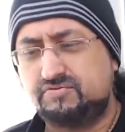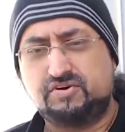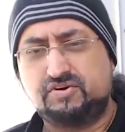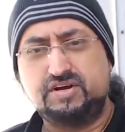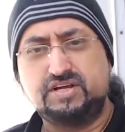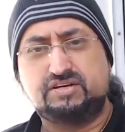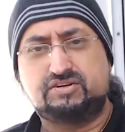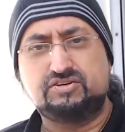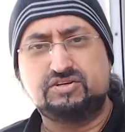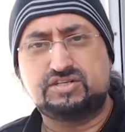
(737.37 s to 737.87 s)
a
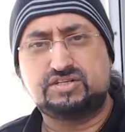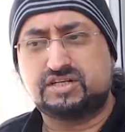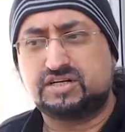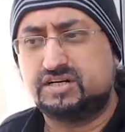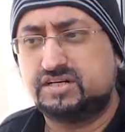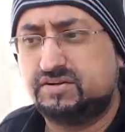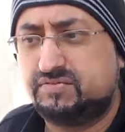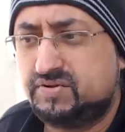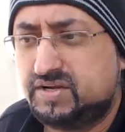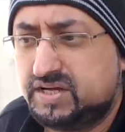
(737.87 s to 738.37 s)
very
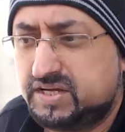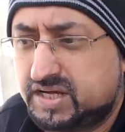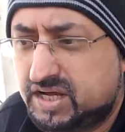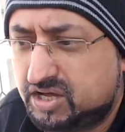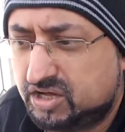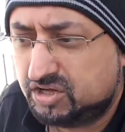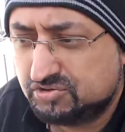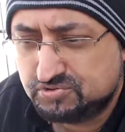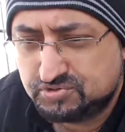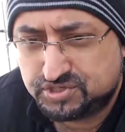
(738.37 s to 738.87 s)
good kind of
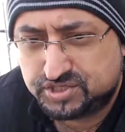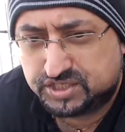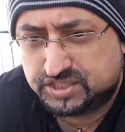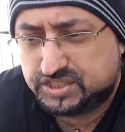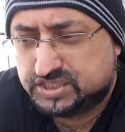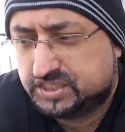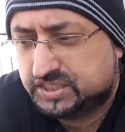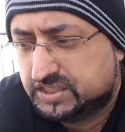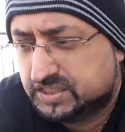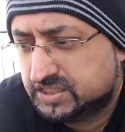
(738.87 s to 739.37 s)
like
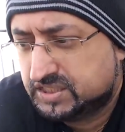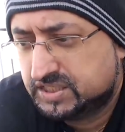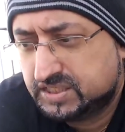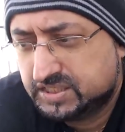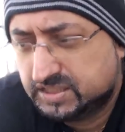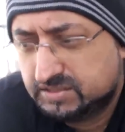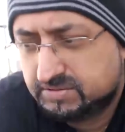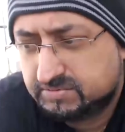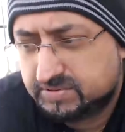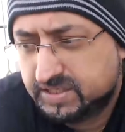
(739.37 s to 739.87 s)
host
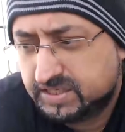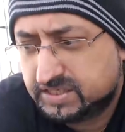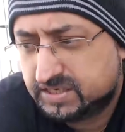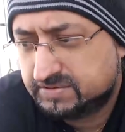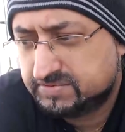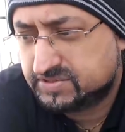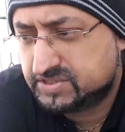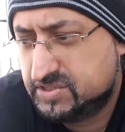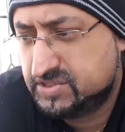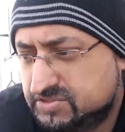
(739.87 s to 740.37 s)
when
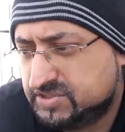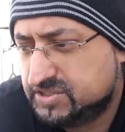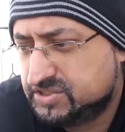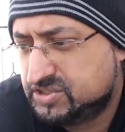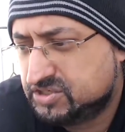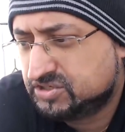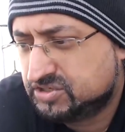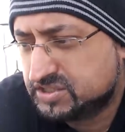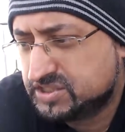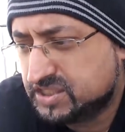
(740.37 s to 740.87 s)
it comes to
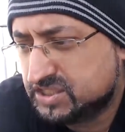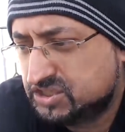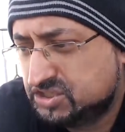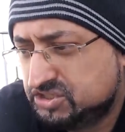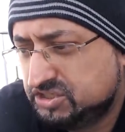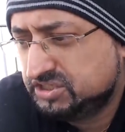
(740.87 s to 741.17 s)
the dogs.